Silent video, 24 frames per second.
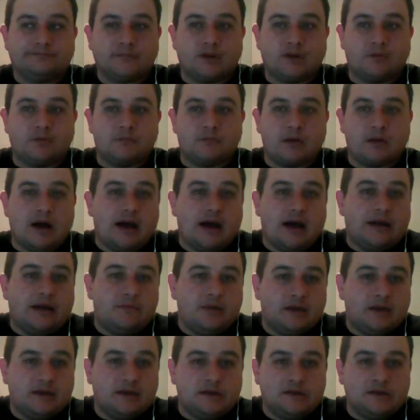my
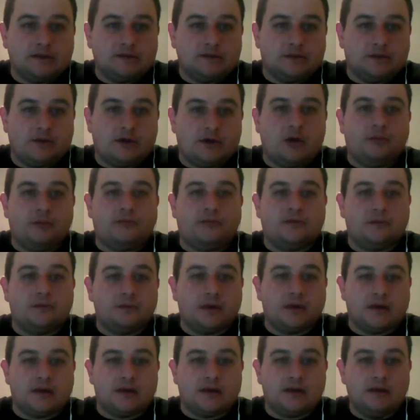opinions will help
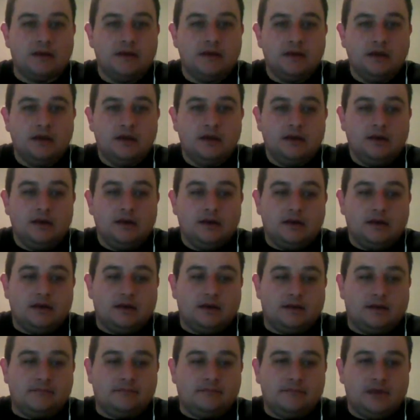somebody.
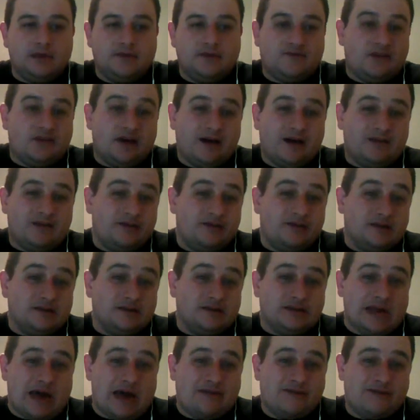If not, you can
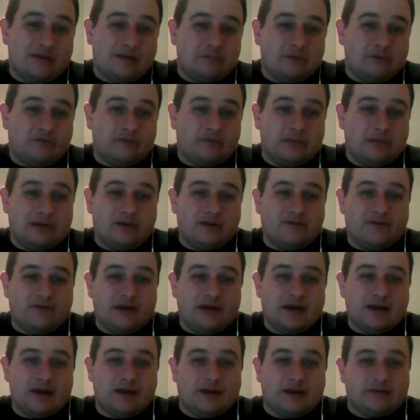just laugh at me for being a
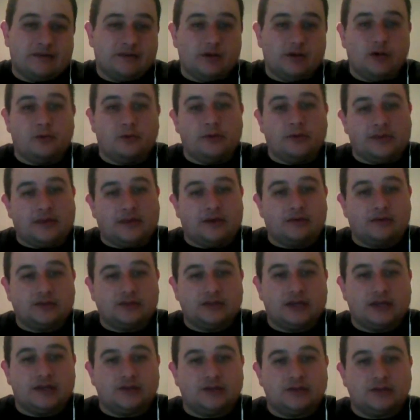fat ass and hopefully that'll
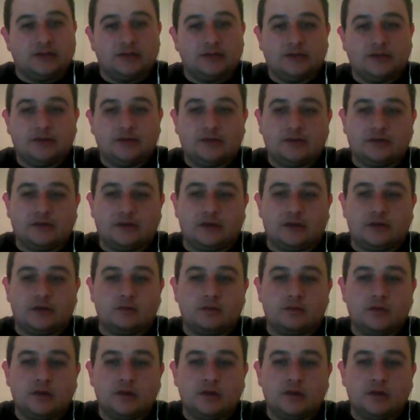change. So